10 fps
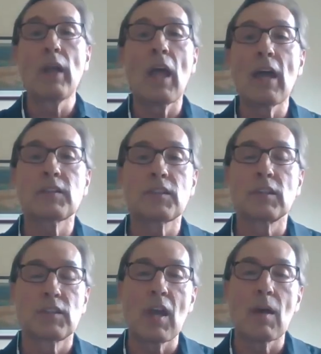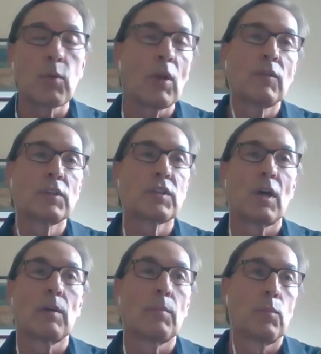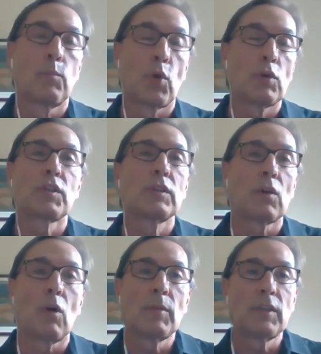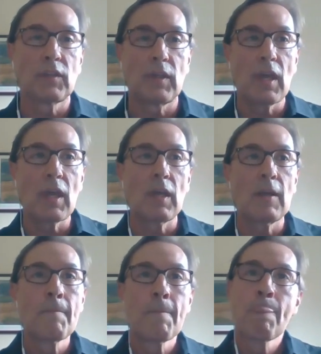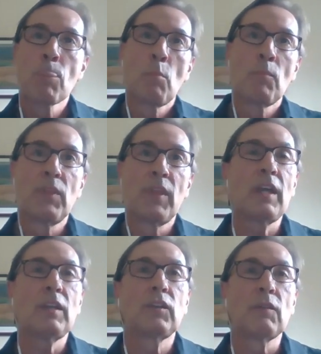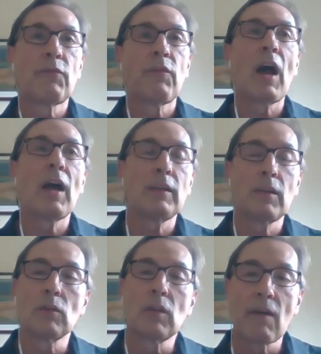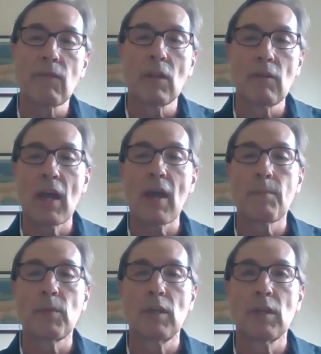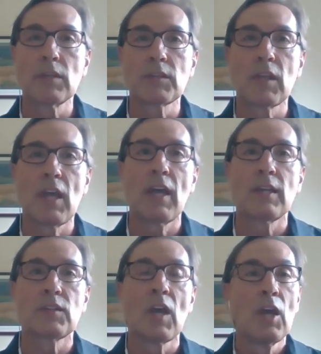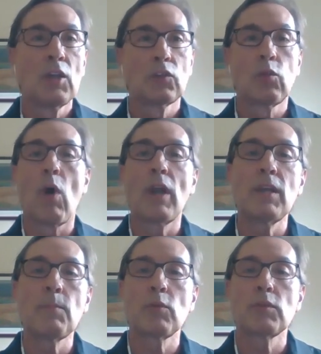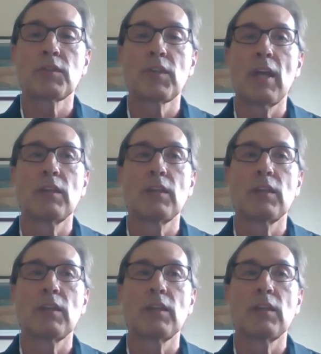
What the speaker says: One last example of it, a person told me today, they defined their level of happiness as 20%